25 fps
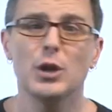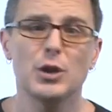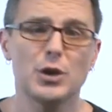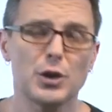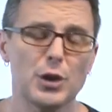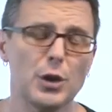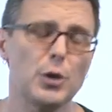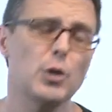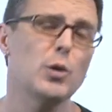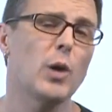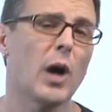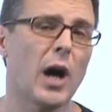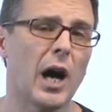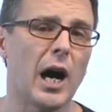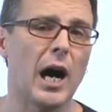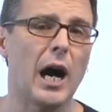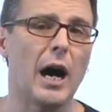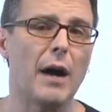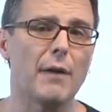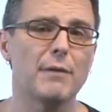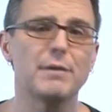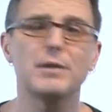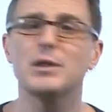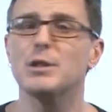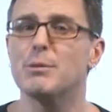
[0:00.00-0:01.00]
2
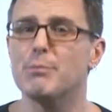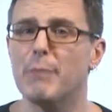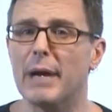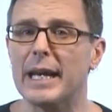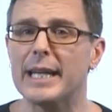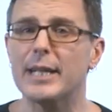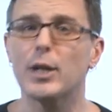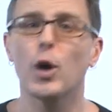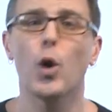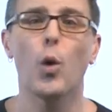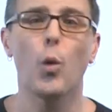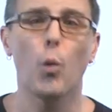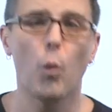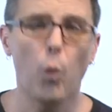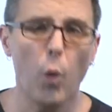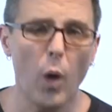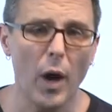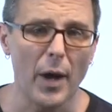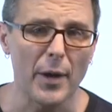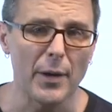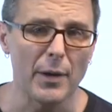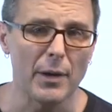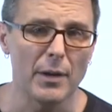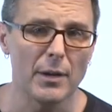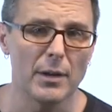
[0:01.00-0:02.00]
halves make
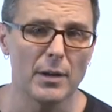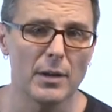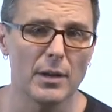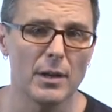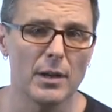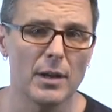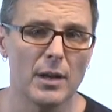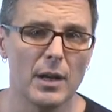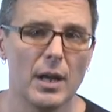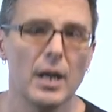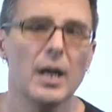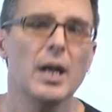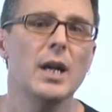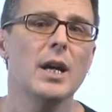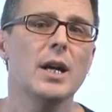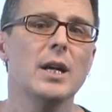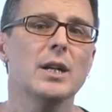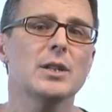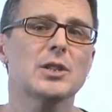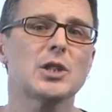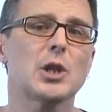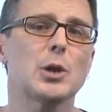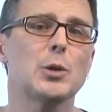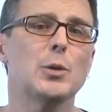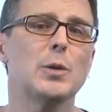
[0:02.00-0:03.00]
1.
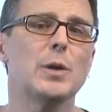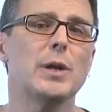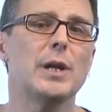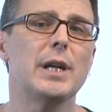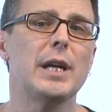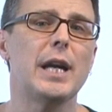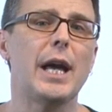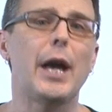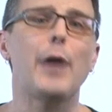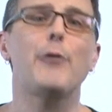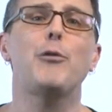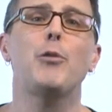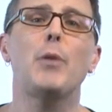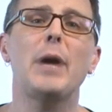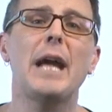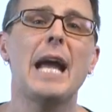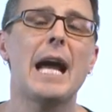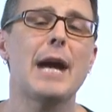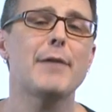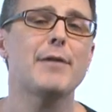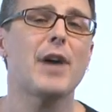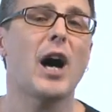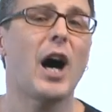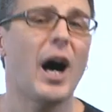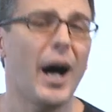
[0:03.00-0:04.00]
So if we
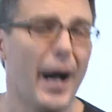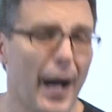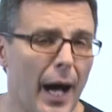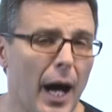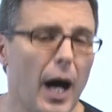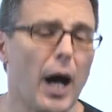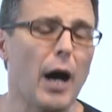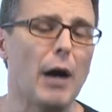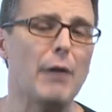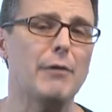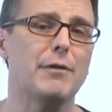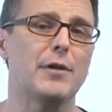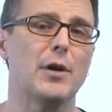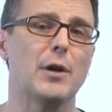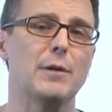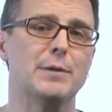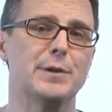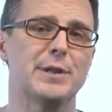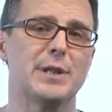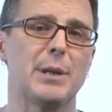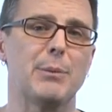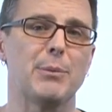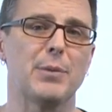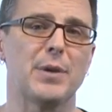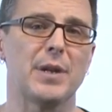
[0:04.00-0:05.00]
have a half of
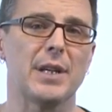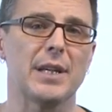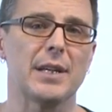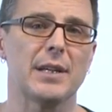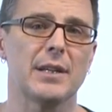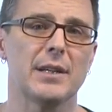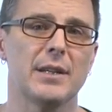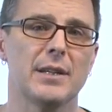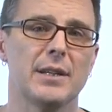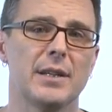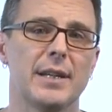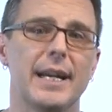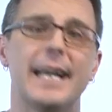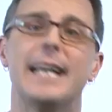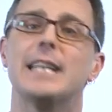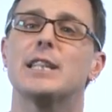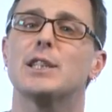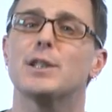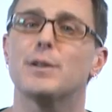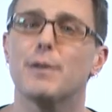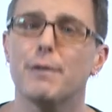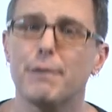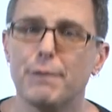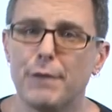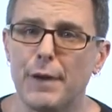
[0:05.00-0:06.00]
something,
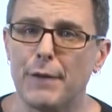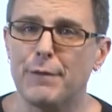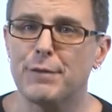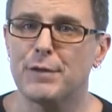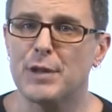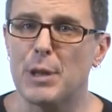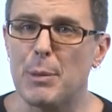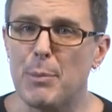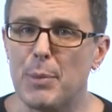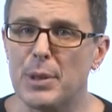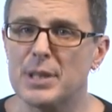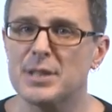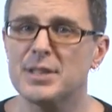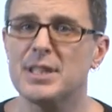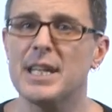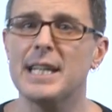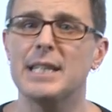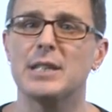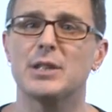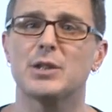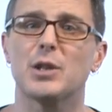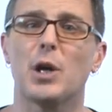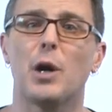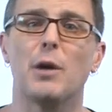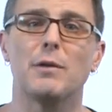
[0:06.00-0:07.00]
it's
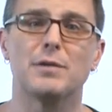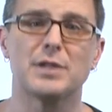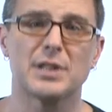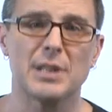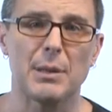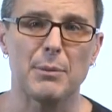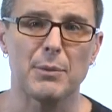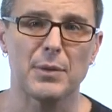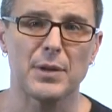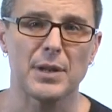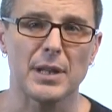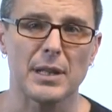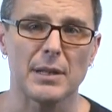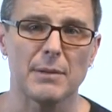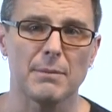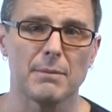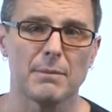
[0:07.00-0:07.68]
50% of something.